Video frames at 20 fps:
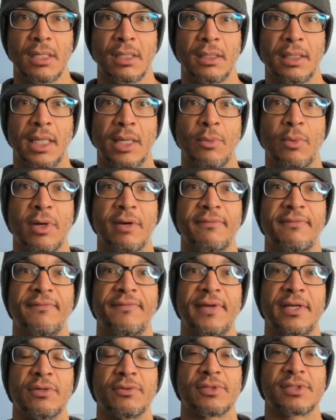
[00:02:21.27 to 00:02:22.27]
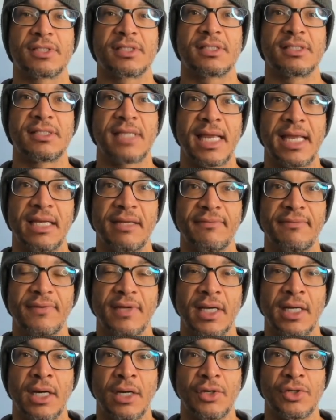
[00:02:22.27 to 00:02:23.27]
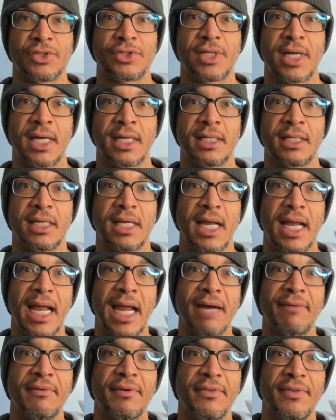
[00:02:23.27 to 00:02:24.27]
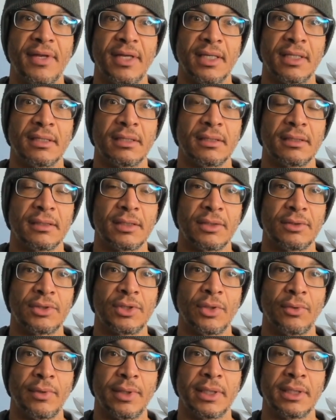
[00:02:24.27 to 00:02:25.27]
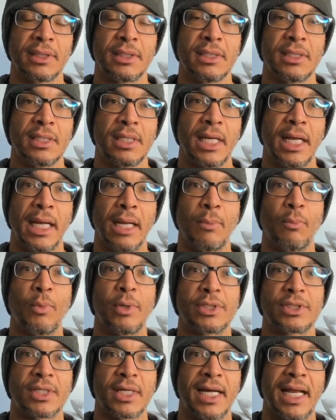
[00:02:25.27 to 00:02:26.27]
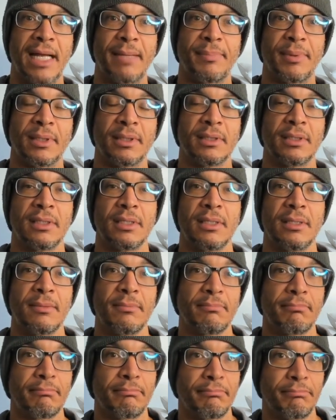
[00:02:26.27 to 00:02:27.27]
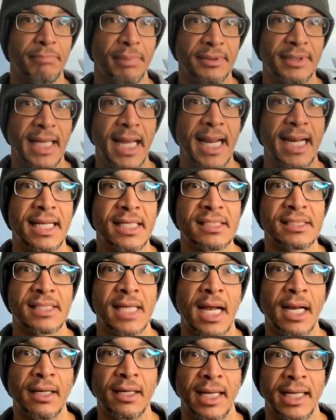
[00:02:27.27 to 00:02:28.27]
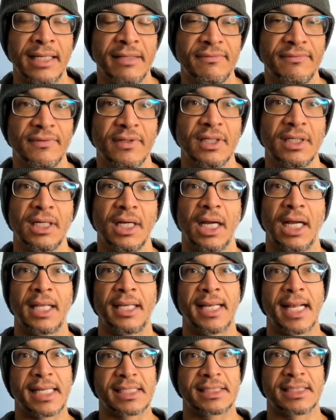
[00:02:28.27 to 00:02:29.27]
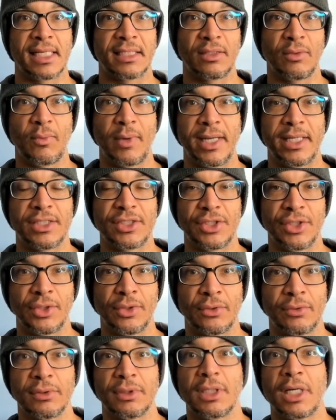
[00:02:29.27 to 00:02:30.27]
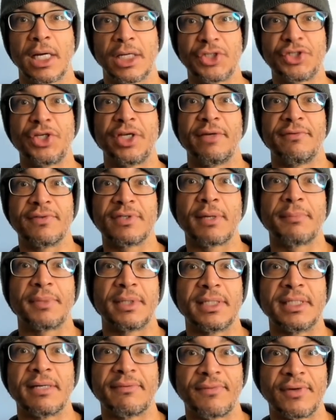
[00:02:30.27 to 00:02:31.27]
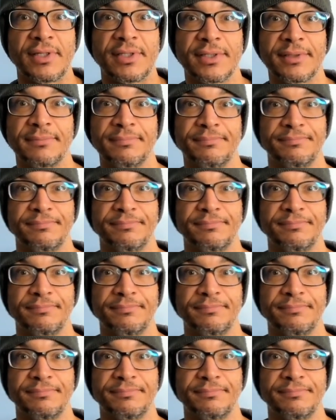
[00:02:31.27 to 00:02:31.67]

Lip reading: They want to feel safe and understand everything they're doing and what's going to happen. But that is not life, and that's not the way to achieve something different.